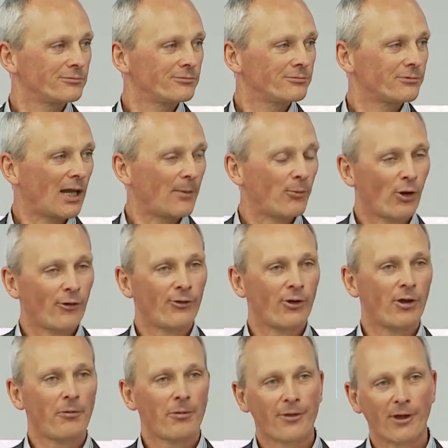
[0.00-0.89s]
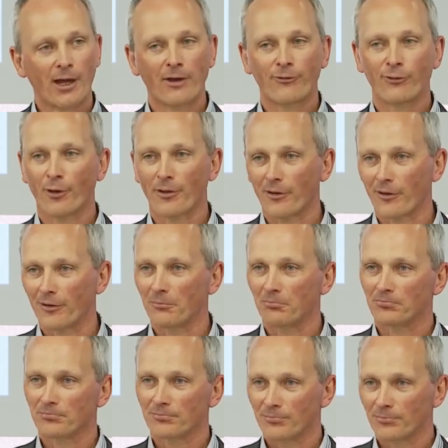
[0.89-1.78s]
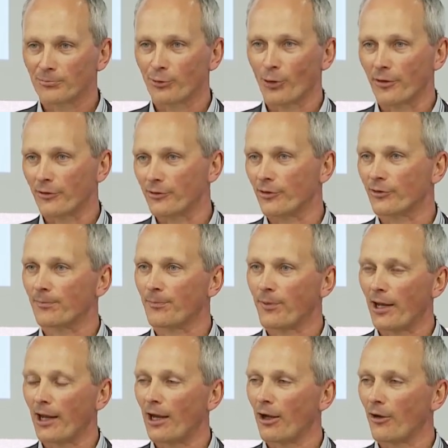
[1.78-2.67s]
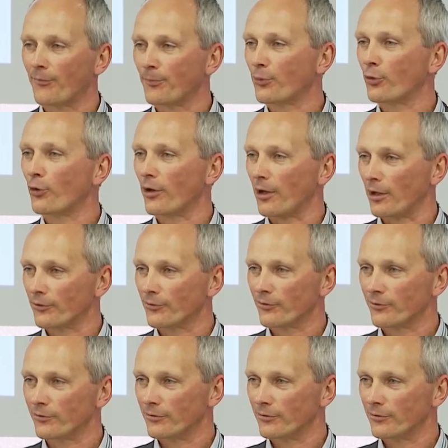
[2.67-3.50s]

Dan Murphy thank for the, for the display of products.